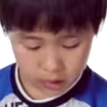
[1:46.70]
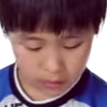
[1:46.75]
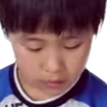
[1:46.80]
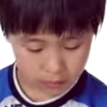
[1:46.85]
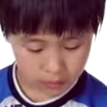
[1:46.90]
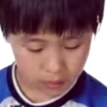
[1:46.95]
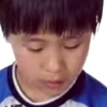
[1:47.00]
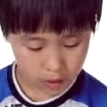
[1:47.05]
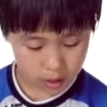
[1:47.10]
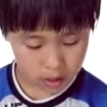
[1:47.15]

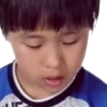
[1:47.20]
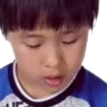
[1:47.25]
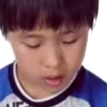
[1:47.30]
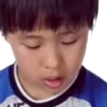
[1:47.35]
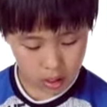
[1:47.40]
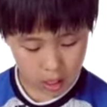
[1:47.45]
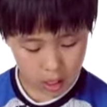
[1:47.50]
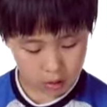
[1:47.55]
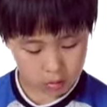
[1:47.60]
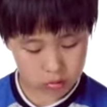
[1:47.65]
van
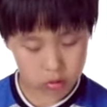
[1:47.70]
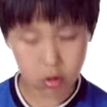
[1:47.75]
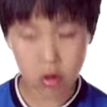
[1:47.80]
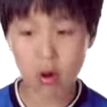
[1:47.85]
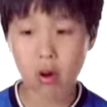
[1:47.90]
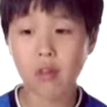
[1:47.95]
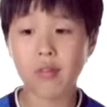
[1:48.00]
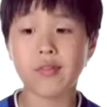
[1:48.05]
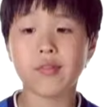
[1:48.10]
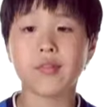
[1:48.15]
out
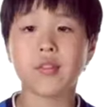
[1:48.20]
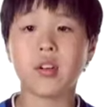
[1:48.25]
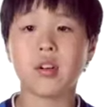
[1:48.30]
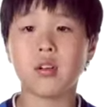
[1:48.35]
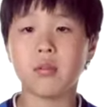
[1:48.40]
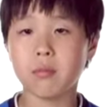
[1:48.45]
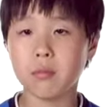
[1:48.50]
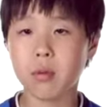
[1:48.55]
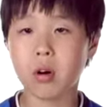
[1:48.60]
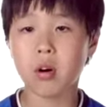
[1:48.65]
of the
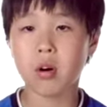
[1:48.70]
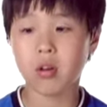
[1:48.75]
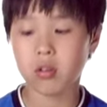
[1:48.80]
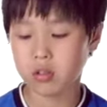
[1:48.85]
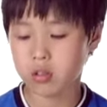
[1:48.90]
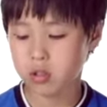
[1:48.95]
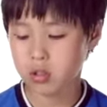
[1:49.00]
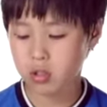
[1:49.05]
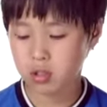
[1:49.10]
mud.